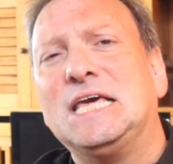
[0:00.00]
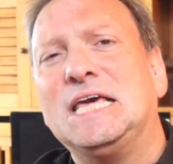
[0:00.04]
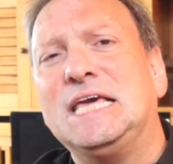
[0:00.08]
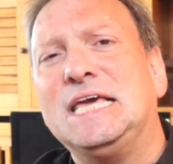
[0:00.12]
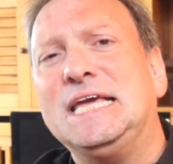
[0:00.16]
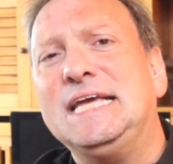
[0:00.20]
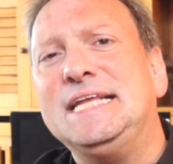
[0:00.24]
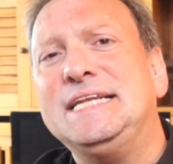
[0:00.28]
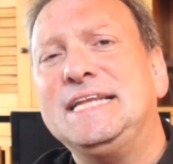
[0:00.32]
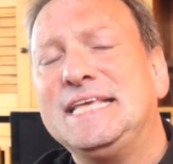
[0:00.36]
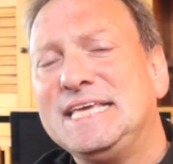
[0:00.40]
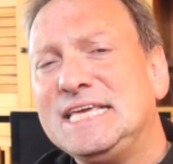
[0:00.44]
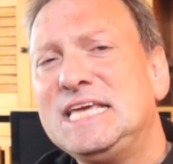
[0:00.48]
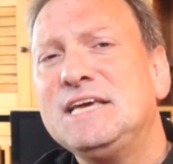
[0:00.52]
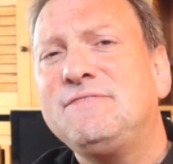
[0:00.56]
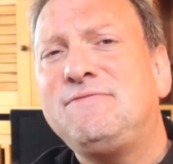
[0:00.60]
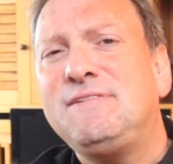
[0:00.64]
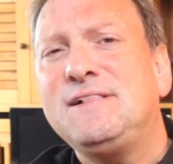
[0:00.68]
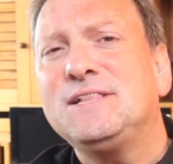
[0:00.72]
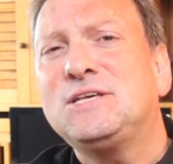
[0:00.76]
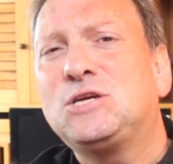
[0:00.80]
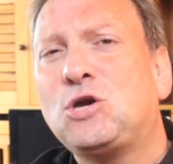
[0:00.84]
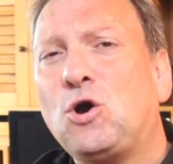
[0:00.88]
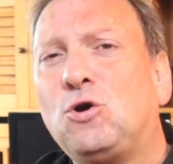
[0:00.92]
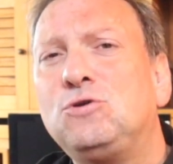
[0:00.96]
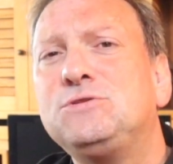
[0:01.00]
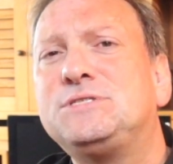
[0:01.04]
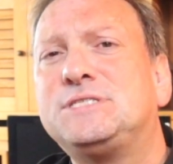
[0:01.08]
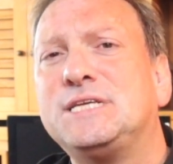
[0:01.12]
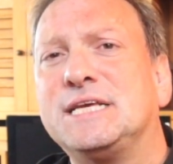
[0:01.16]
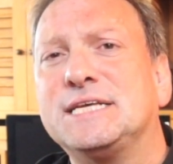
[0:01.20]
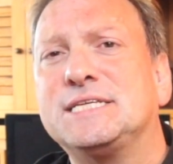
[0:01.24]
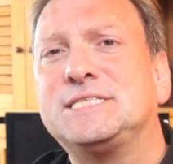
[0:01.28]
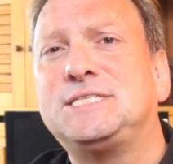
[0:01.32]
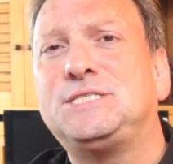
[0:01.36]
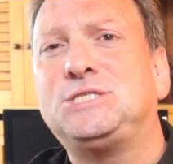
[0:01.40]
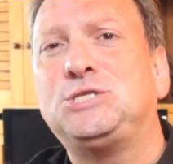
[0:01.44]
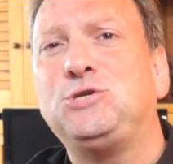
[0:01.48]
in EFL
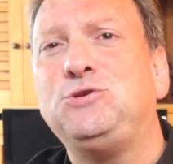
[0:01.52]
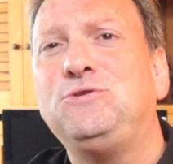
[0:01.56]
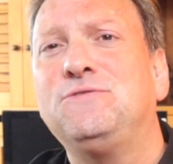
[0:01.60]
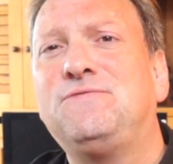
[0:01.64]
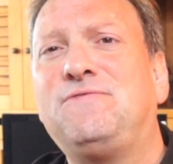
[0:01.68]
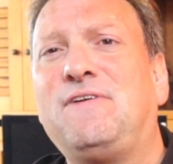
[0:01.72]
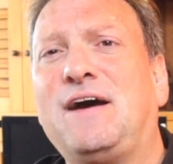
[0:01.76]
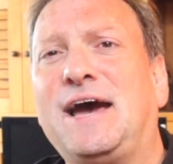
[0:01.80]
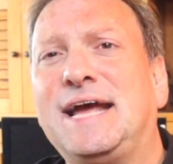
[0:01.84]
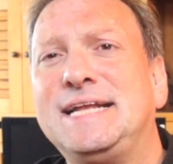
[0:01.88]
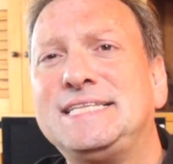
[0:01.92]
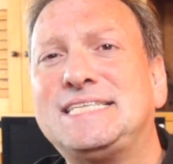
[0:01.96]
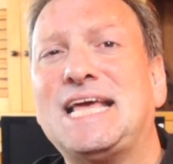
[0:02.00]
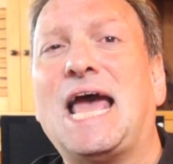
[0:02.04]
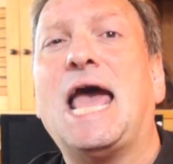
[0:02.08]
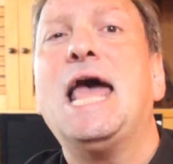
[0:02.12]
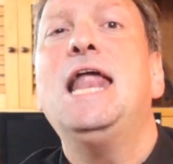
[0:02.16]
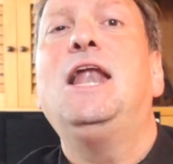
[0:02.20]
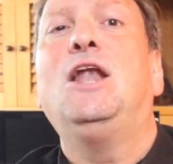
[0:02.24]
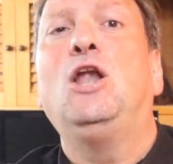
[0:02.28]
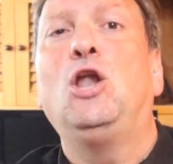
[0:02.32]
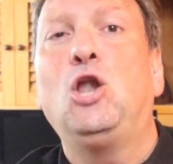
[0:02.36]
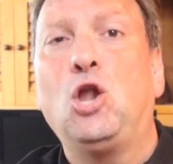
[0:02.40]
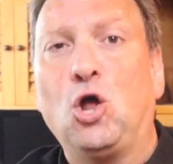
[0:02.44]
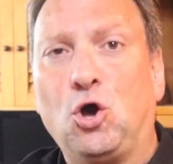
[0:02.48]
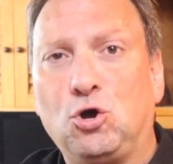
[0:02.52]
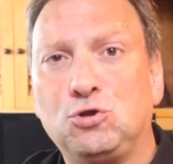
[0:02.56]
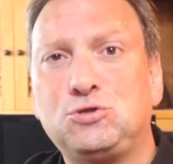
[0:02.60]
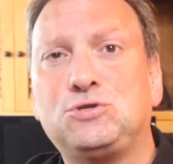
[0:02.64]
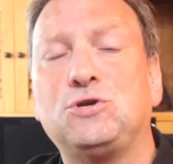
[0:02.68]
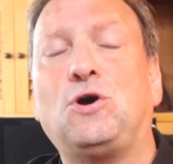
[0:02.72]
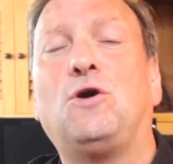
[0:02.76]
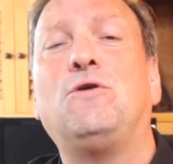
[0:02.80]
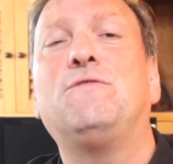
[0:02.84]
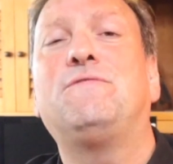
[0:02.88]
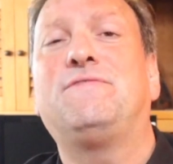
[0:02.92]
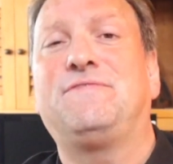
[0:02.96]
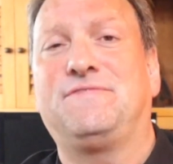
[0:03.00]
contexts, you find a lot
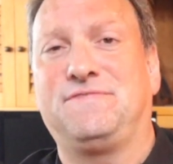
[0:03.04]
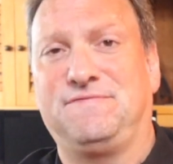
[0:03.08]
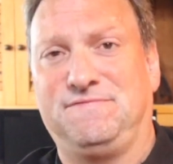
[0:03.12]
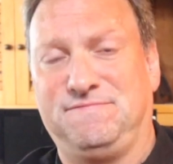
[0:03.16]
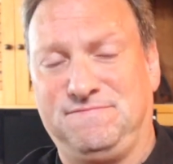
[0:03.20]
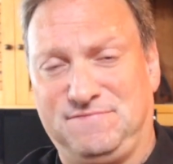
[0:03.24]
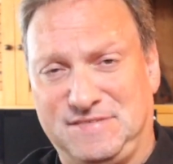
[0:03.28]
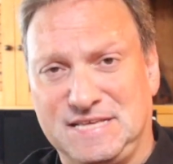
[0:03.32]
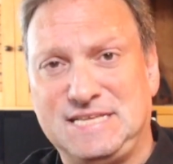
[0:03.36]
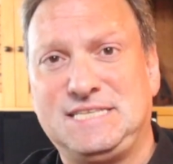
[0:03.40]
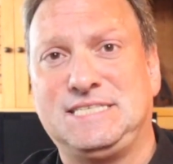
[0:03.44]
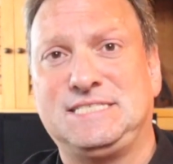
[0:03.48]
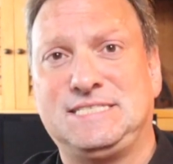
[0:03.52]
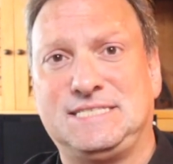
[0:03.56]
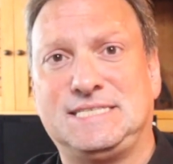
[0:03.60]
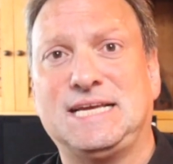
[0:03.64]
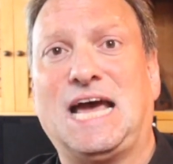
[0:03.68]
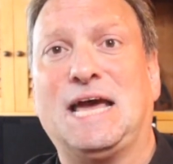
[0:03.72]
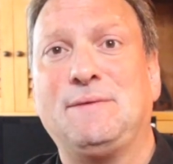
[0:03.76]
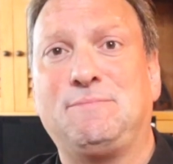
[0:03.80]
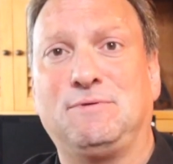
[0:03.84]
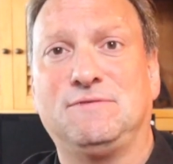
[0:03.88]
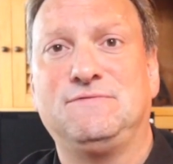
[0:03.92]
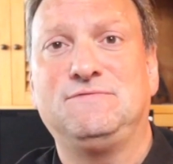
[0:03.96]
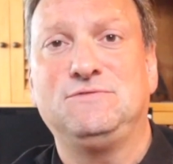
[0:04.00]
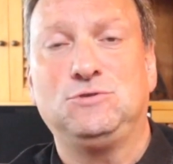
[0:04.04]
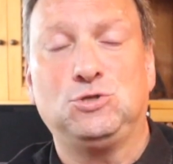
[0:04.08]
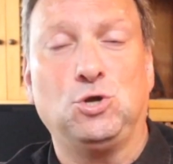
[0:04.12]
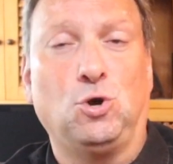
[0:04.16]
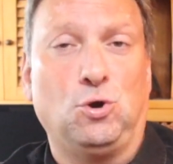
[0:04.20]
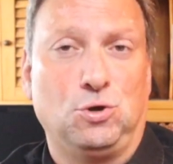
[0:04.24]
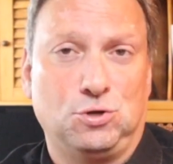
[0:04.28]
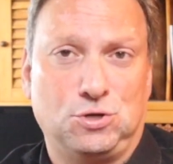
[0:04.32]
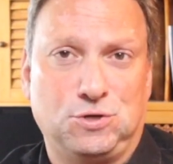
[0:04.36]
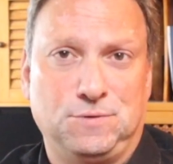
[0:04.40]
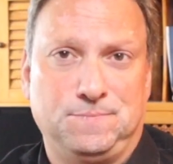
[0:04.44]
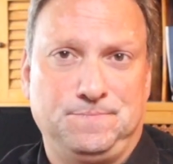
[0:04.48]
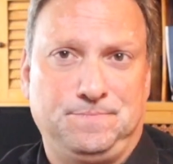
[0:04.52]
of this type of
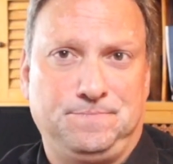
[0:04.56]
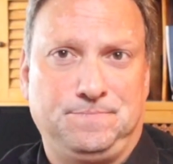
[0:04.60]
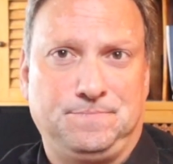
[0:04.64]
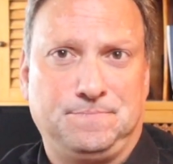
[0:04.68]
talk.